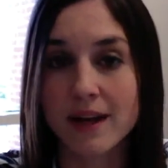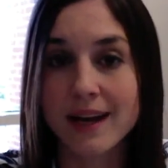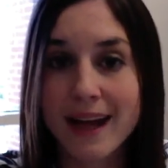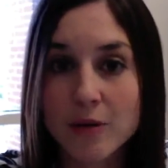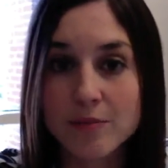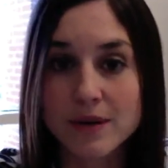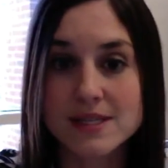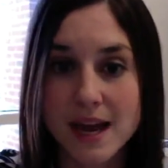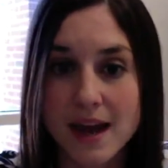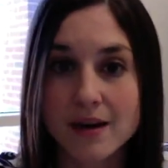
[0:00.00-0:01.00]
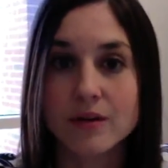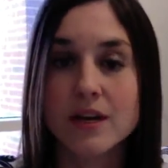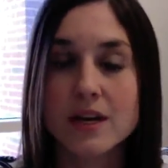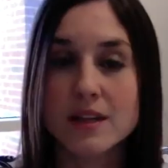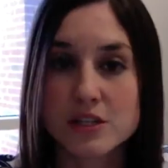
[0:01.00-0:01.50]
and help us tackle
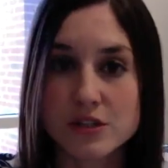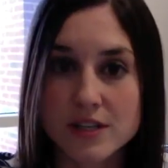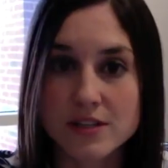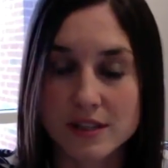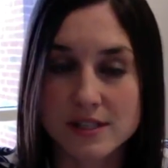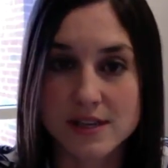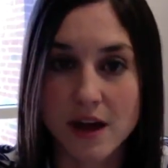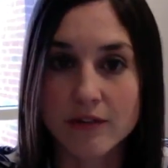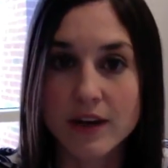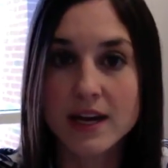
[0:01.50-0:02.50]
the stressor itself,